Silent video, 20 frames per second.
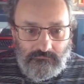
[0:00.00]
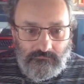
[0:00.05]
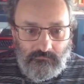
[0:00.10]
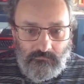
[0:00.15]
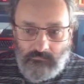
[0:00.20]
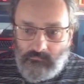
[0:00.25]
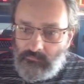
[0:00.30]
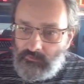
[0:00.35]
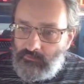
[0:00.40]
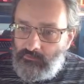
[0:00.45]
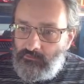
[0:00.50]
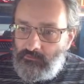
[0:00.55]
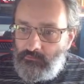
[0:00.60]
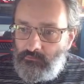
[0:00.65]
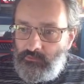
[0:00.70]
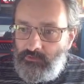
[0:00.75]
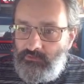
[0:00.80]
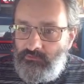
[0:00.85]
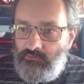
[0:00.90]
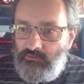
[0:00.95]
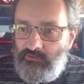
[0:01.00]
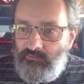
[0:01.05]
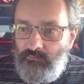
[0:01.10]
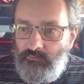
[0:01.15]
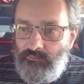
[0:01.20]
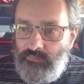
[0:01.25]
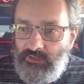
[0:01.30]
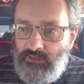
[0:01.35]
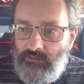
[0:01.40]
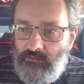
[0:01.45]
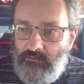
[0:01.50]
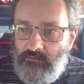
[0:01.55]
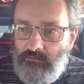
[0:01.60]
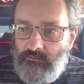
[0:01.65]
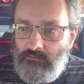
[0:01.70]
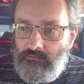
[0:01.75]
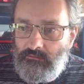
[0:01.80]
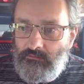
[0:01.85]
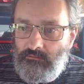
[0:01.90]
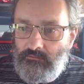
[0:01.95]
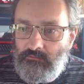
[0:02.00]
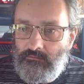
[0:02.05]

In theory, should have been